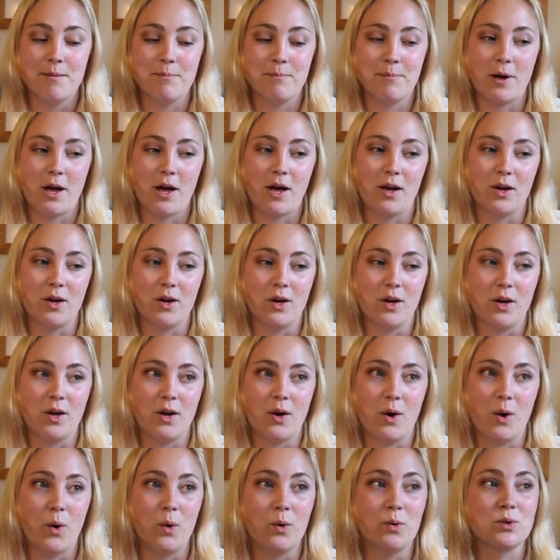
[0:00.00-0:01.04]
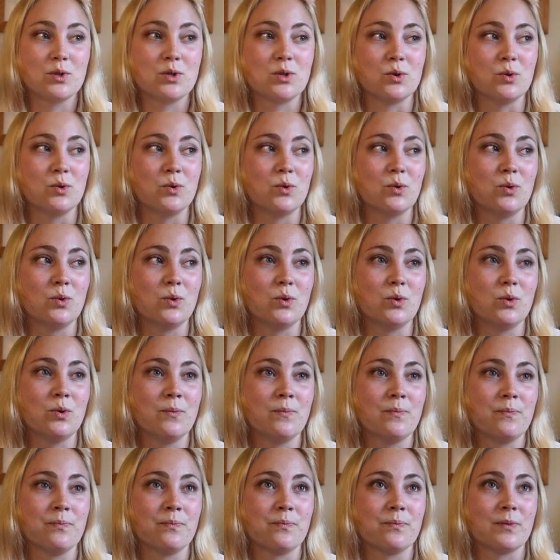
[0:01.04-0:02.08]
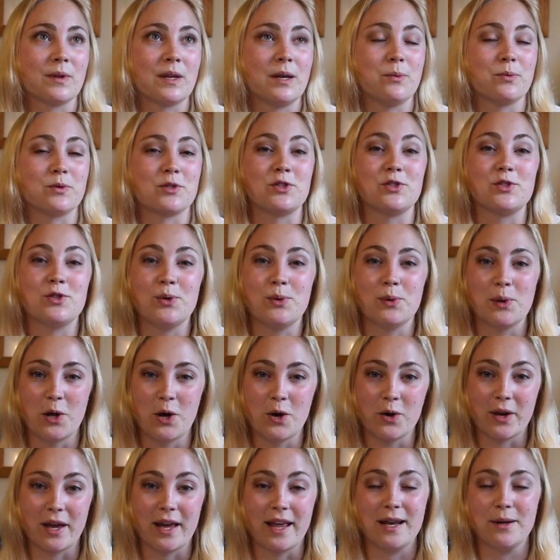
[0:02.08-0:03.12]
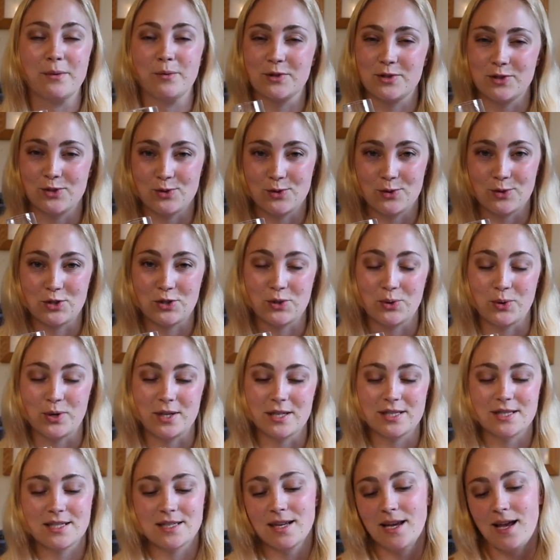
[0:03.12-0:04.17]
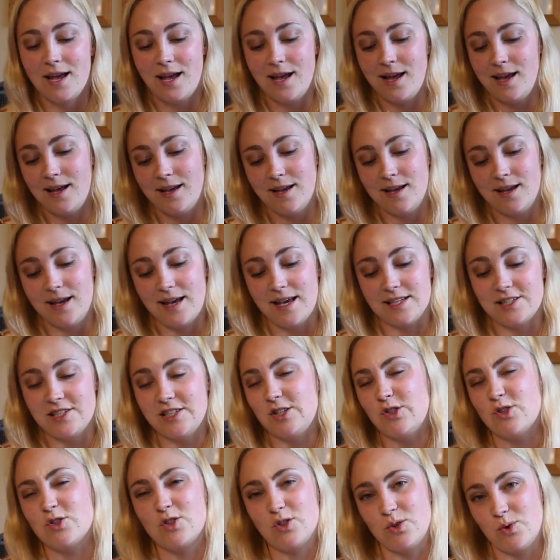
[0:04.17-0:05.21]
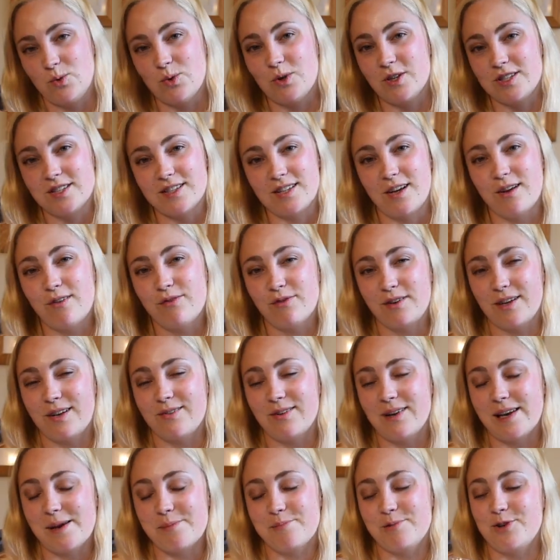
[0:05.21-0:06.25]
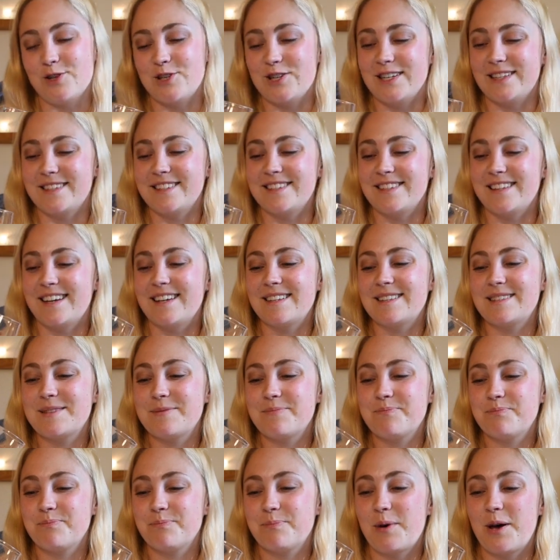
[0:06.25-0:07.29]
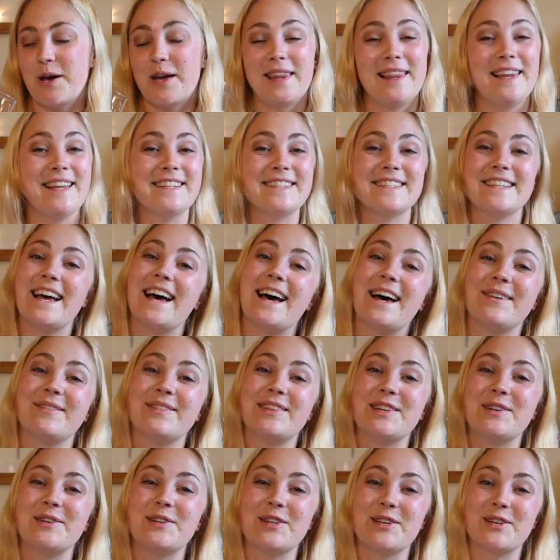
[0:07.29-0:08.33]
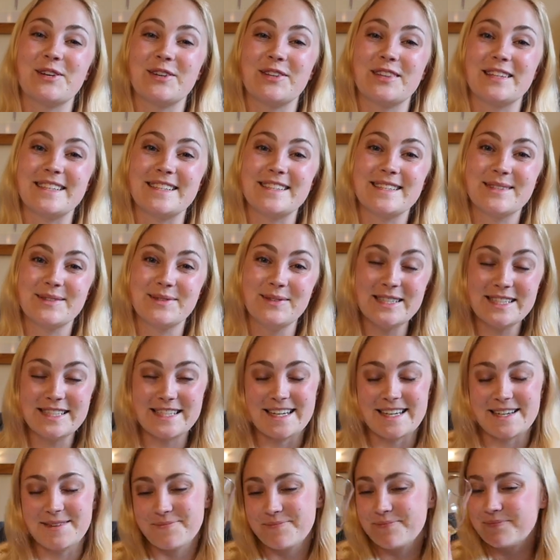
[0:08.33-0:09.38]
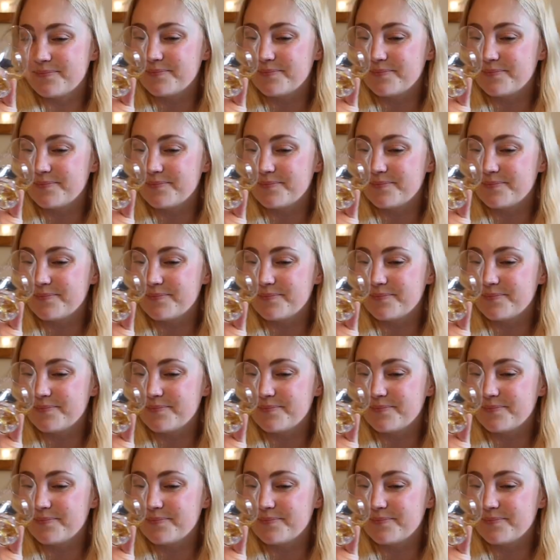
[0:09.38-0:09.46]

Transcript: but also it wasn't too long and it wasn't too short. And she just knew her stuff and I really appreciated that. But let's have a little look on this whiskey.